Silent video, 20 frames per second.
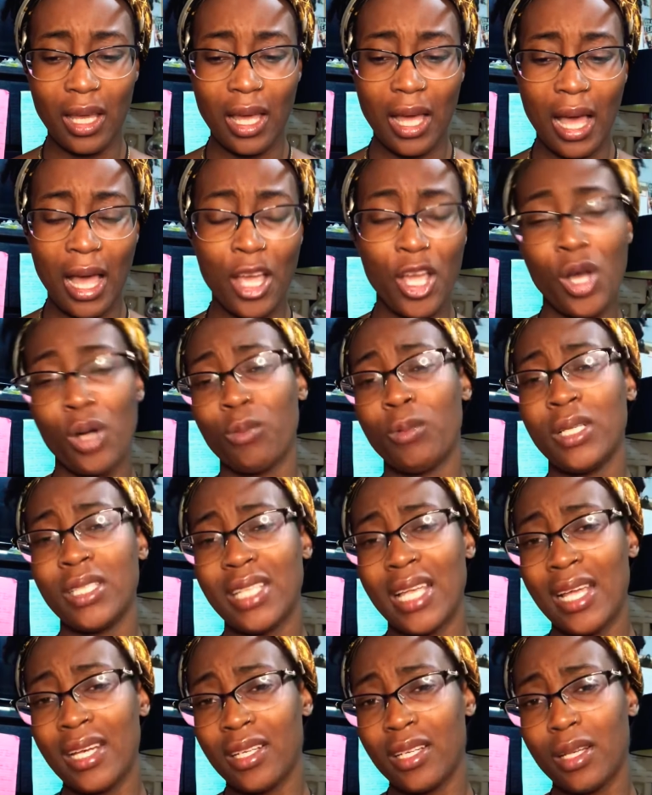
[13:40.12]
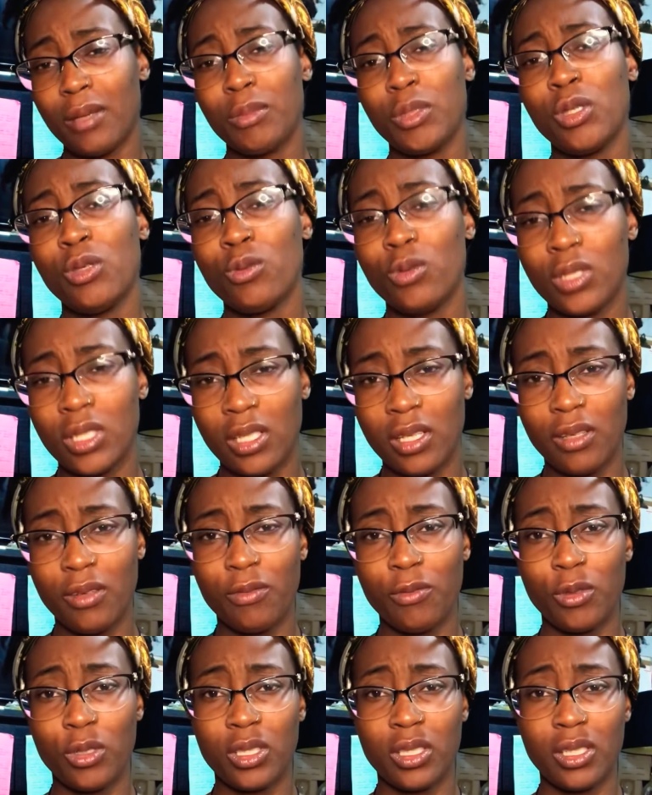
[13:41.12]
I always ended up using it
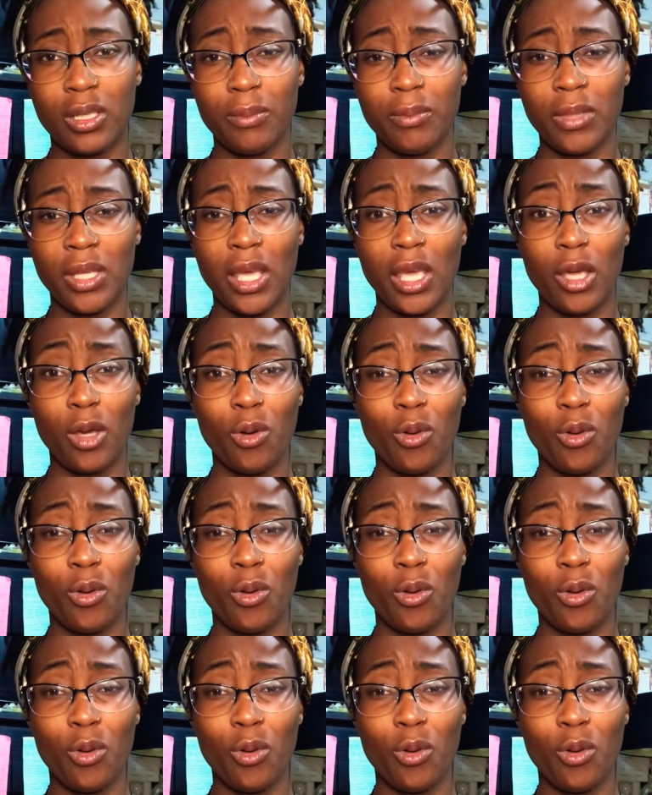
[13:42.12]
for something,